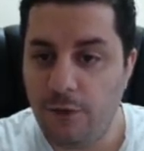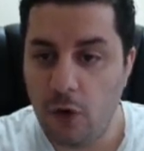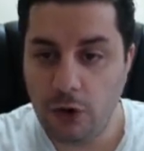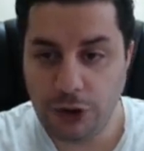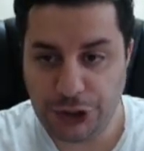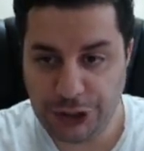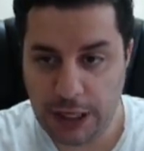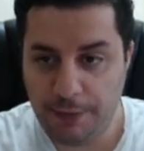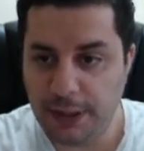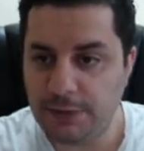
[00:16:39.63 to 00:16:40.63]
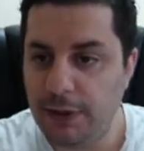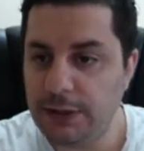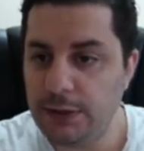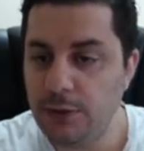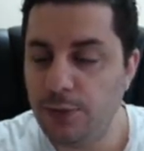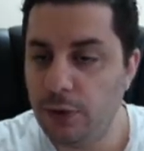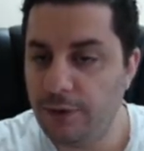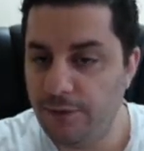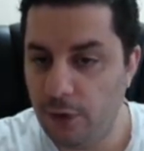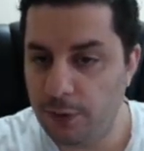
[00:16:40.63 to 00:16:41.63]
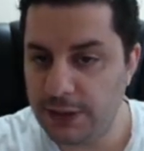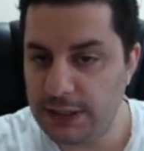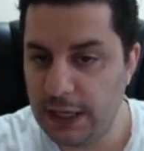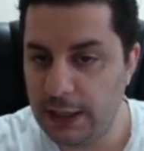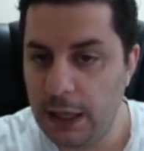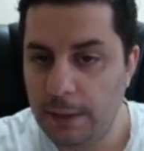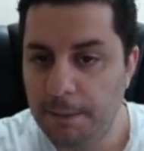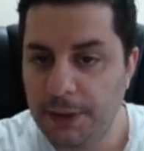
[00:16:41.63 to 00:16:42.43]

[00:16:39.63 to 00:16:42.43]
all your champions by 2.4%, but